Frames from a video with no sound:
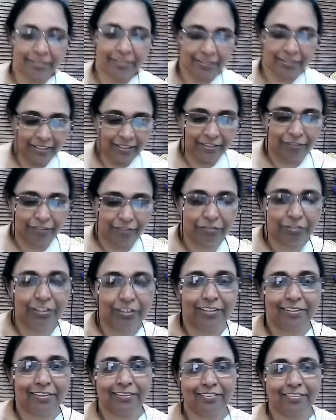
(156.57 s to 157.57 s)
Thank you for that
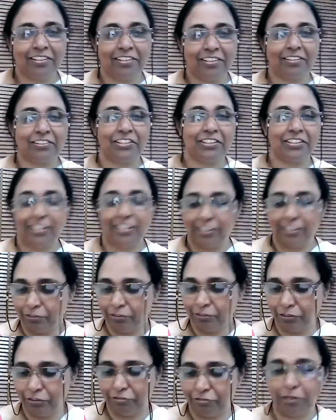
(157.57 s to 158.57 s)
introduction. I don't
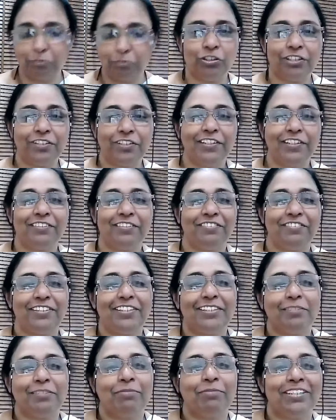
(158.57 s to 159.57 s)
know if I'm worthy of
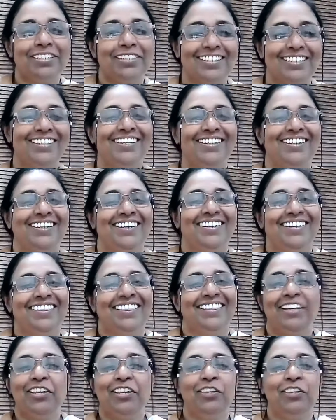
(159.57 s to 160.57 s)
it, but
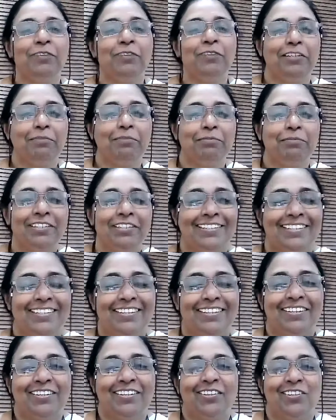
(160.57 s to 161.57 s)
thank you very much.
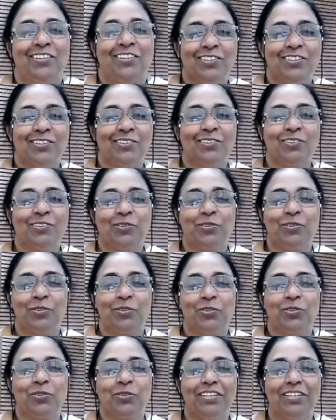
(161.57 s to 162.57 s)
So
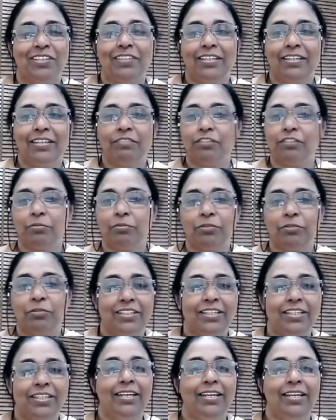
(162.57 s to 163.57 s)
good evening,
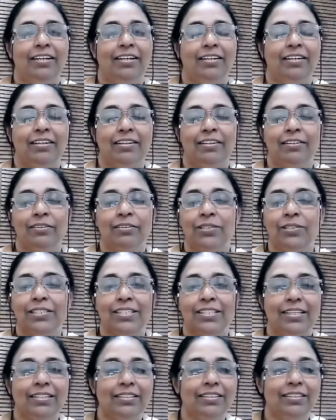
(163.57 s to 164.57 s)
everybody who has
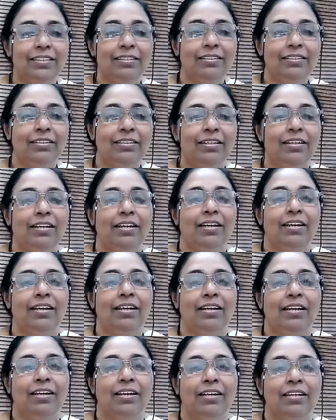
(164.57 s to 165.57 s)
signed in.
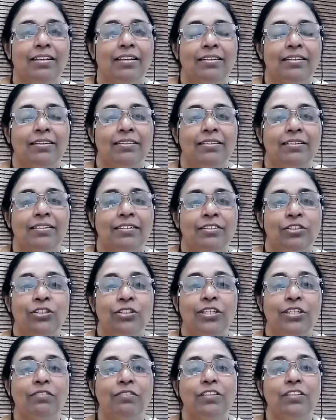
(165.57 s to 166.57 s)
And
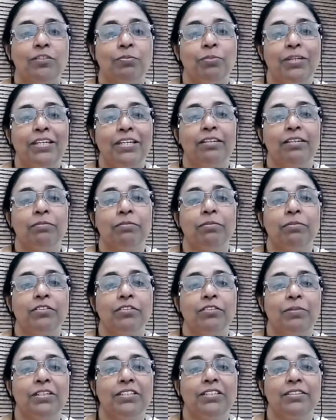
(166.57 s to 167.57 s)
today we speak about
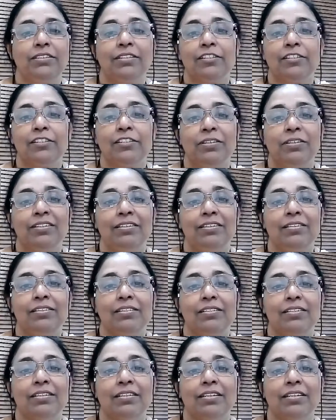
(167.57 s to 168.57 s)
patient
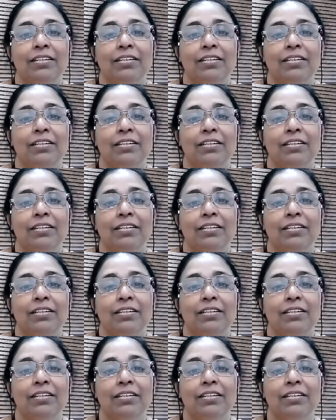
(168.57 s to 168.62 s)
experience